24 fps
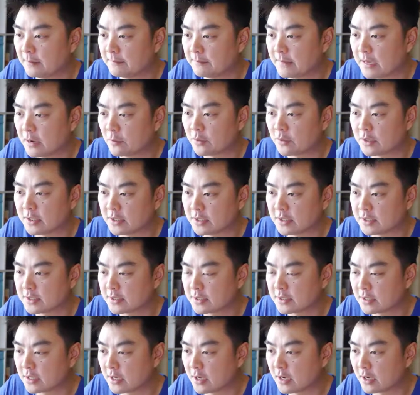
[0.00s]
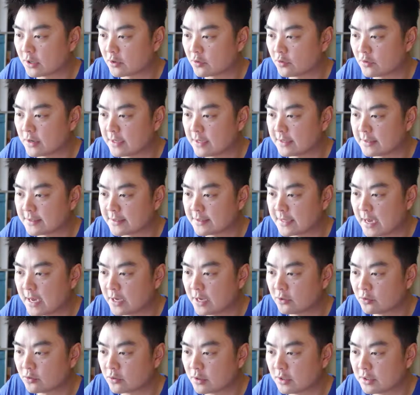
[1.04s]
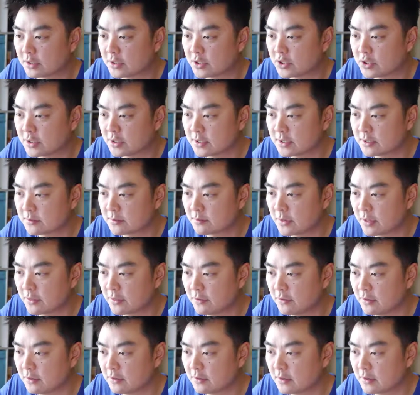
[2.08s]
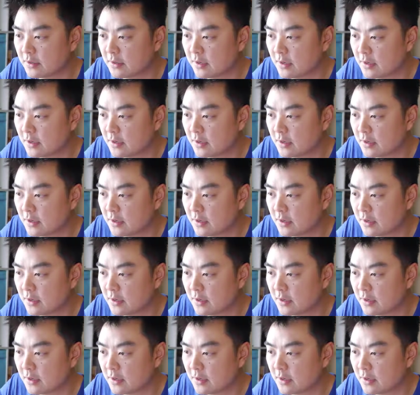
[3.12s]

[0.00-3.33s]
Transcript: now we can just create this HandleCollisions method,